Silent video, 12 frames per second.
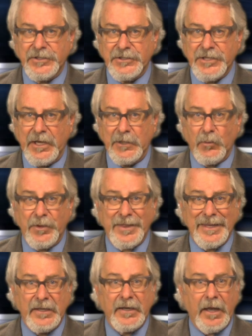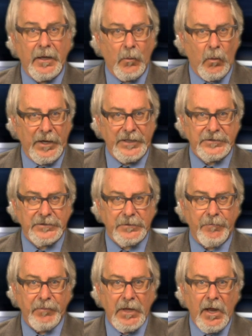contained within egg whites.
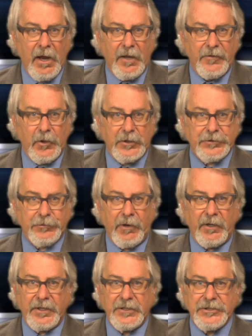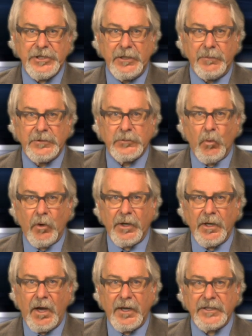The Australian team is
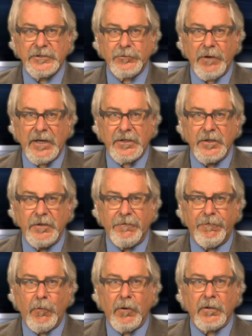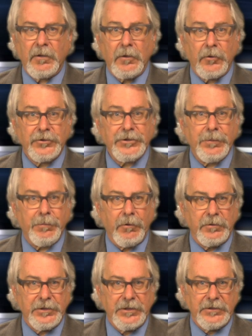working on extracting the 4 allergic
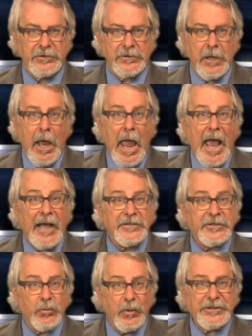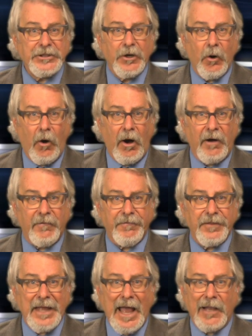proteins and switching
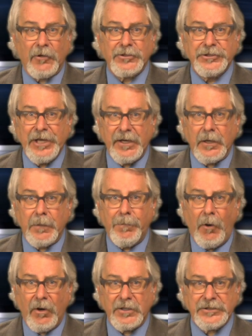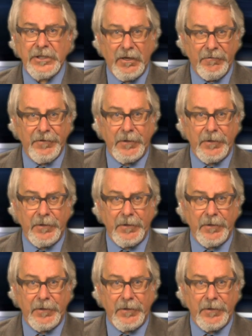off the allergenic parts of